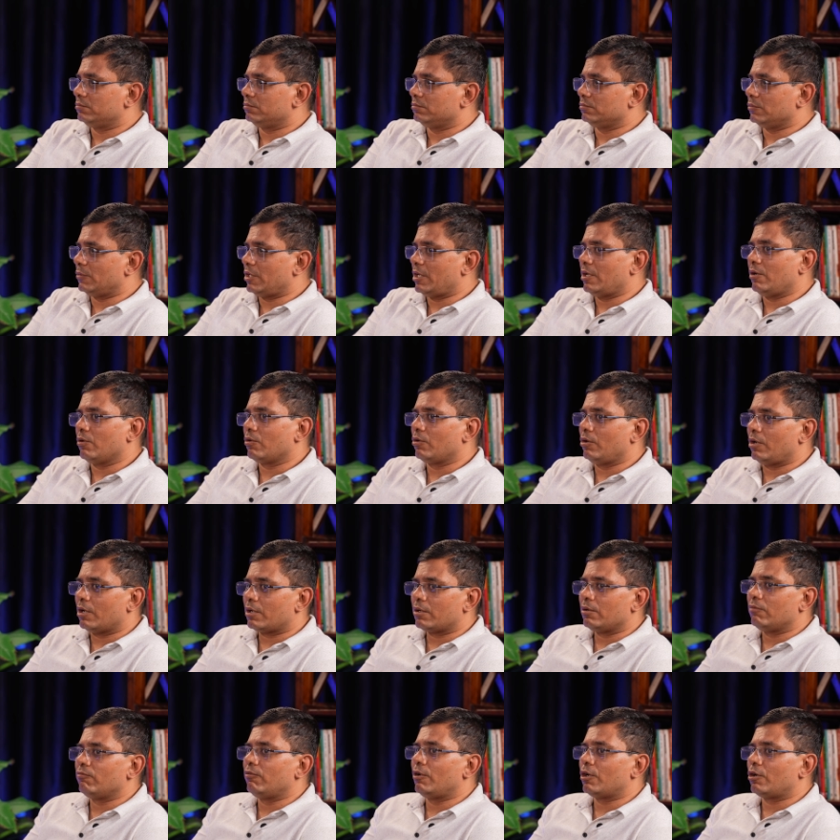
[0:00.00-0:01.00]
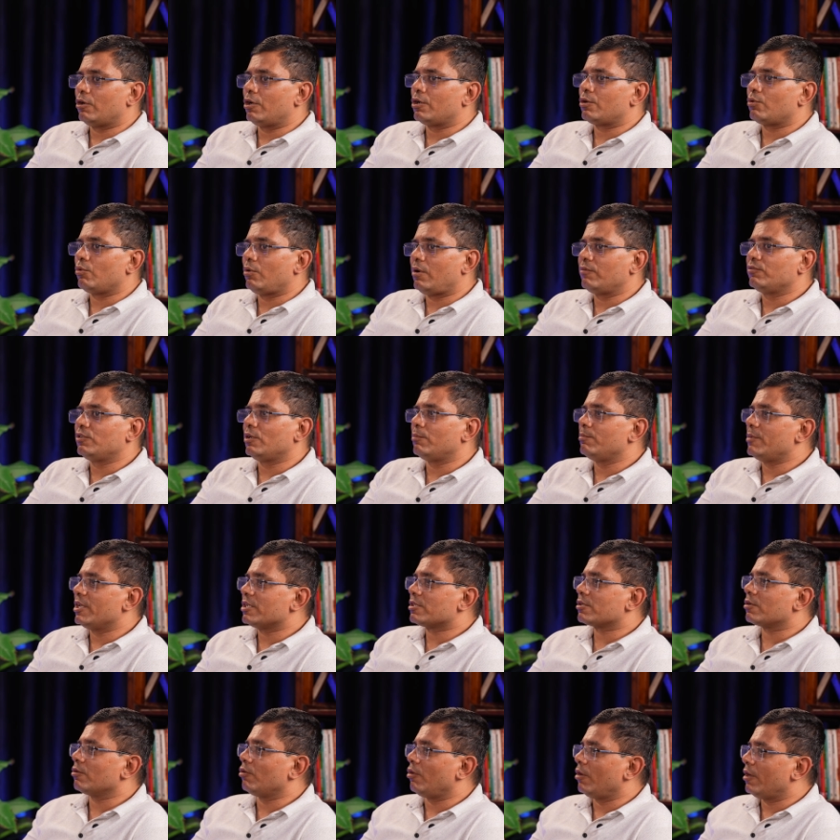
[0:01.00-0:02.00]
They have got one or two of the
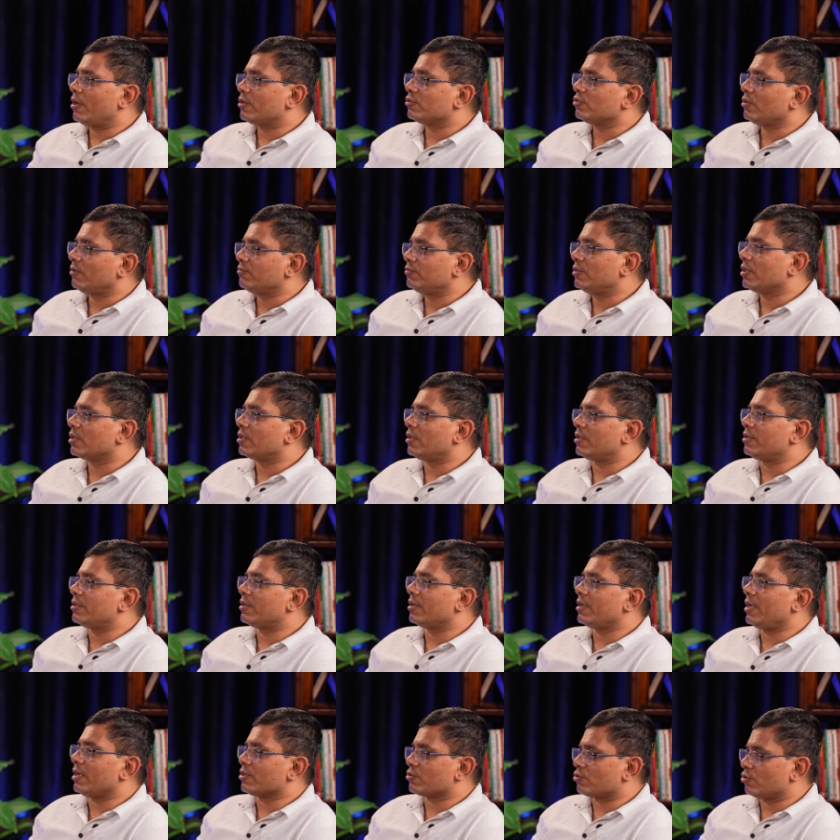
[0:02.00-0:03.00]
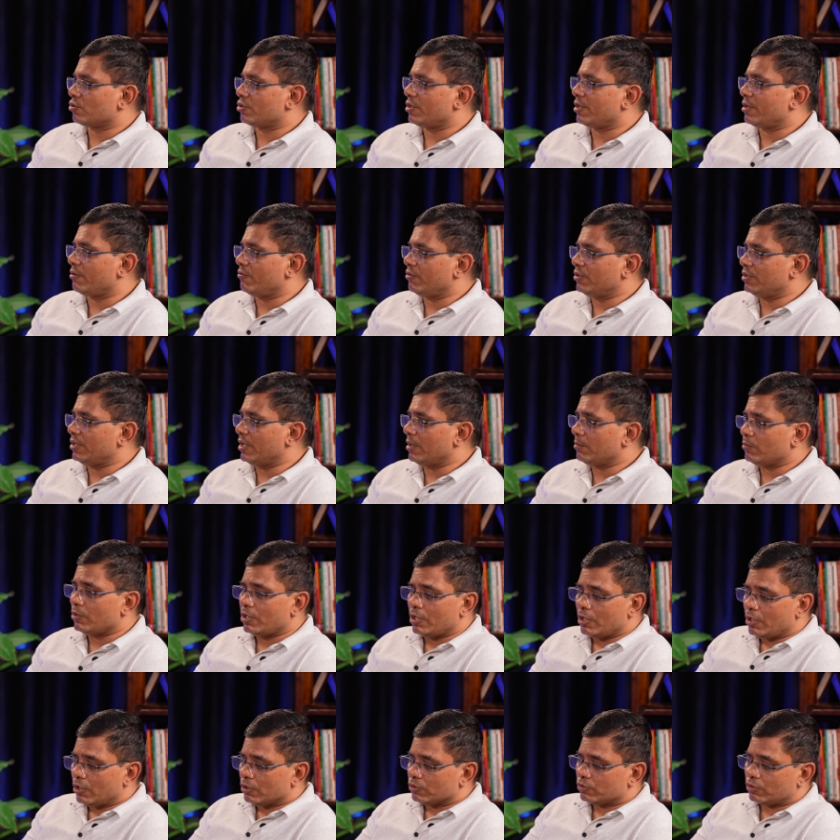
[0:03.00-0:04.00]
best lawyers of the country associated with them.
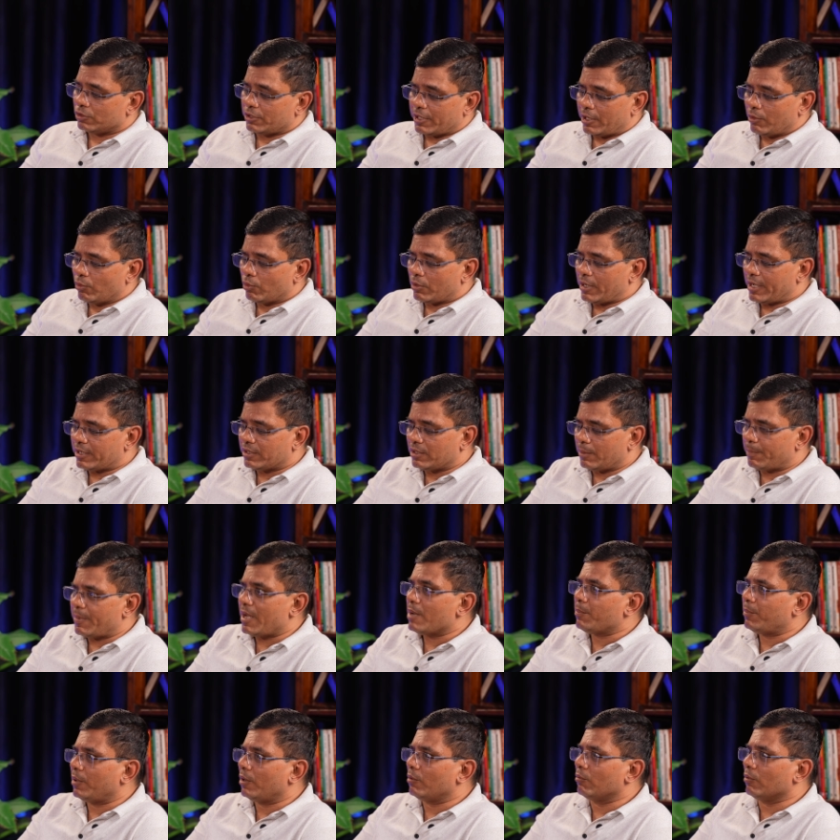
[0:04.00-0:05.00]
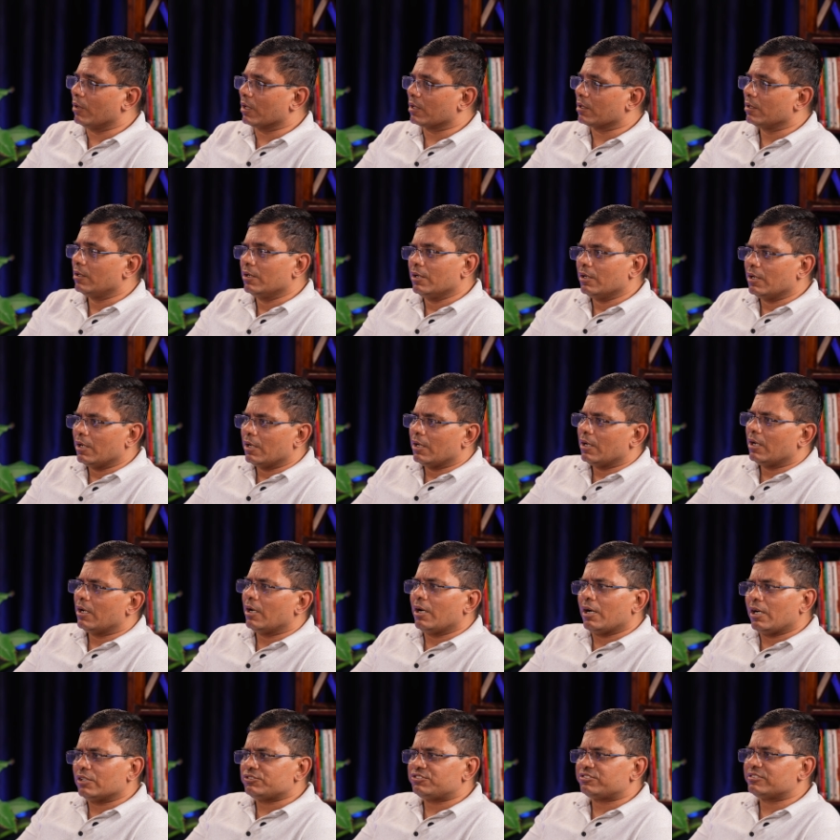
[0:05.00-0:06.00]
So they look at the paperwork.
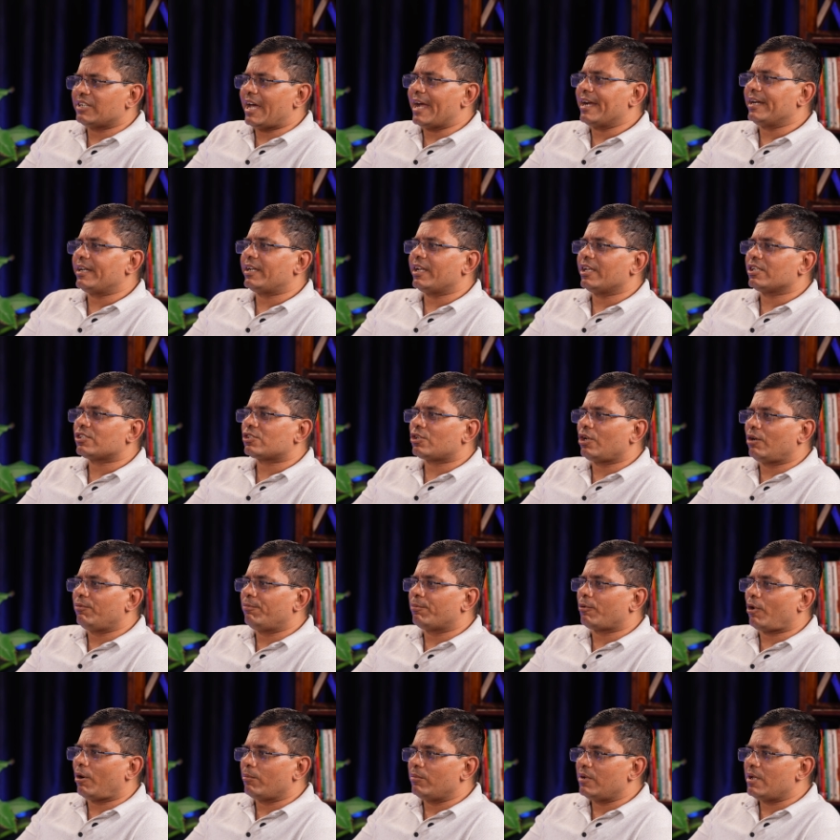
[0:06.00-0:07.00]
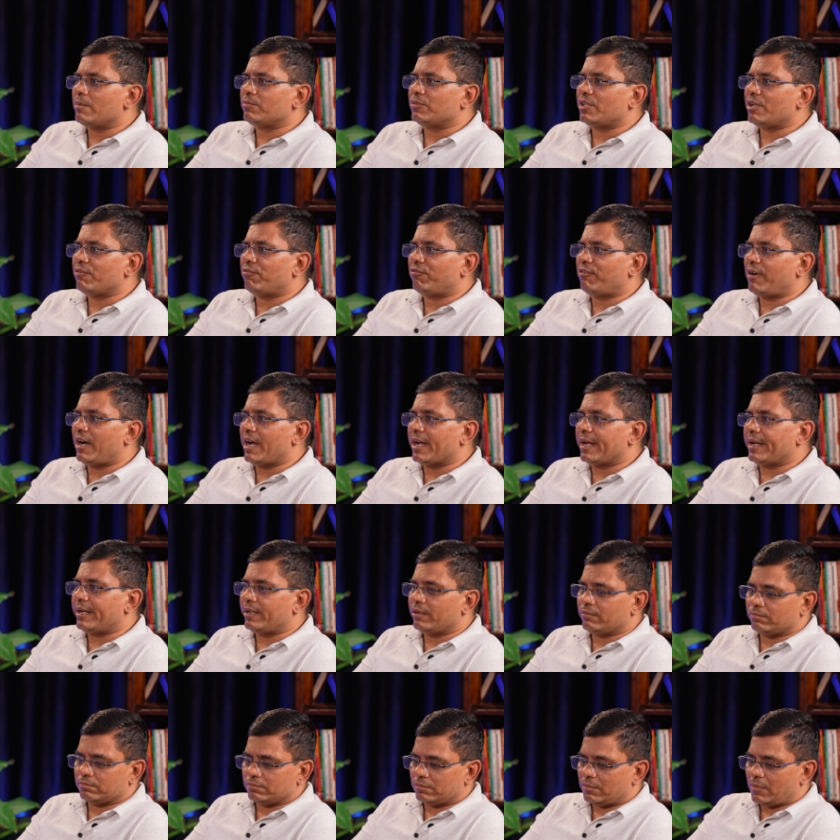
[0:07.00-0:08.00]
A slightest of problem they
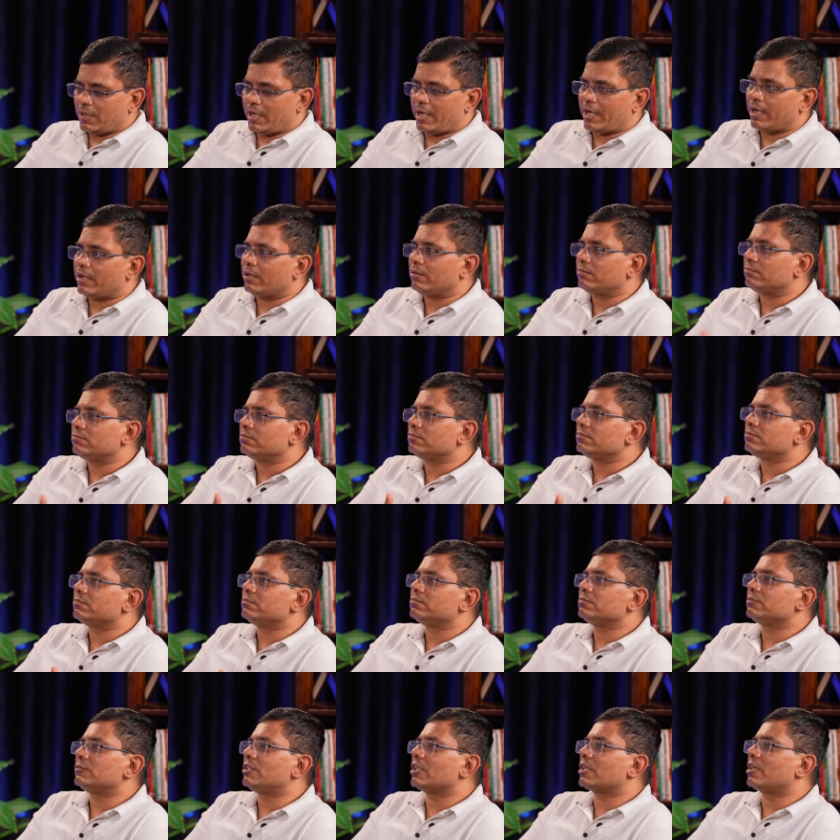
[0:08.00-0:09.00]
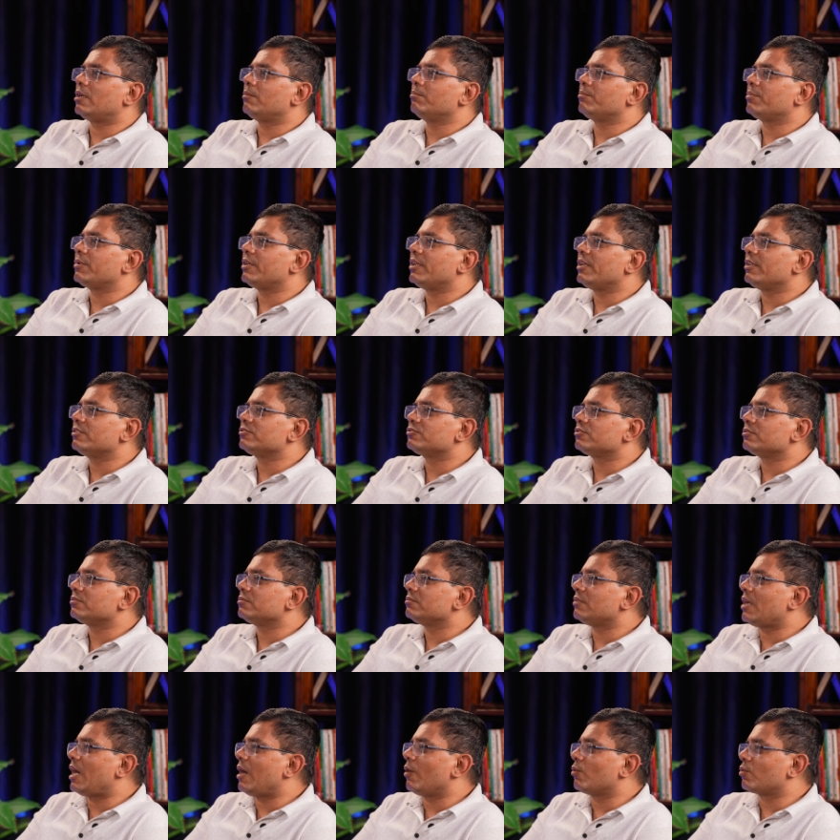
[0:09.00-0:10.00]
find, and the company is
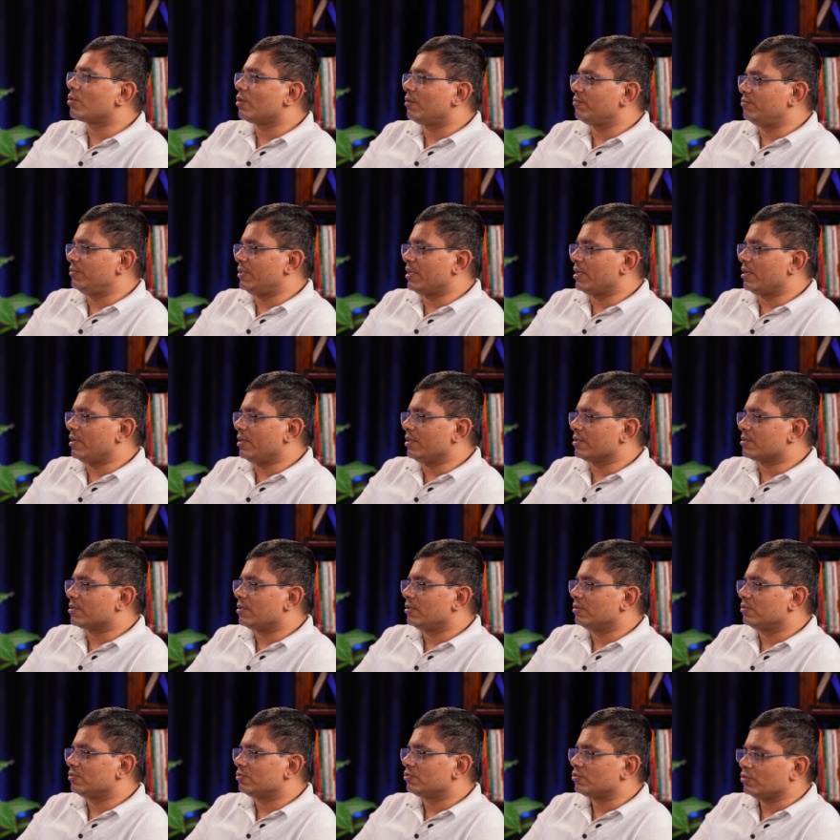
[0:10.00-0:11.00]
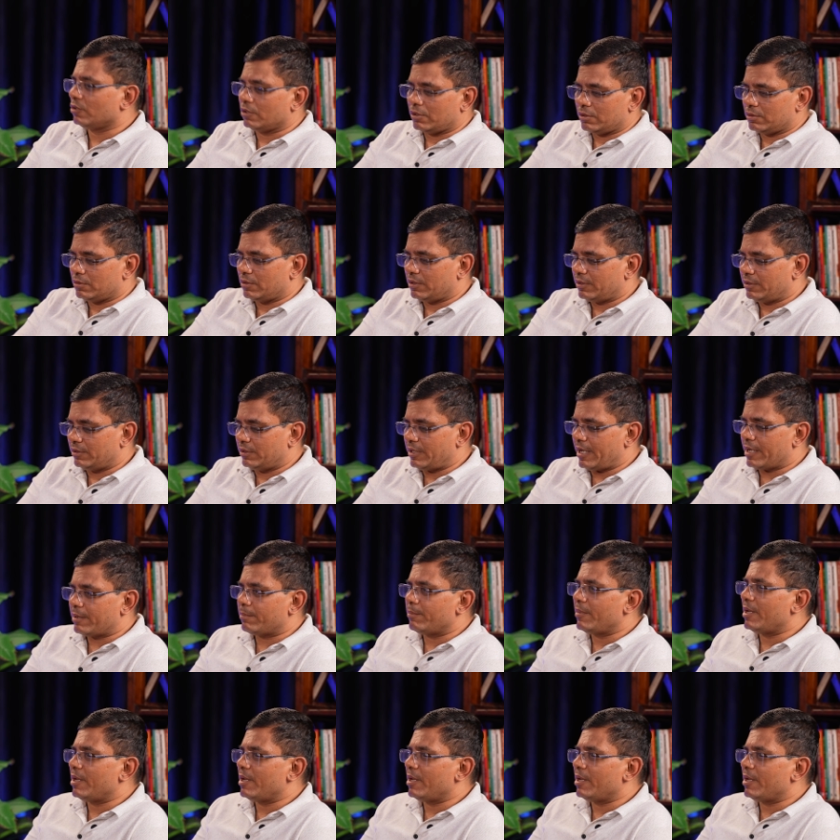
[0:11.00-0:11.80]
out of their list. So that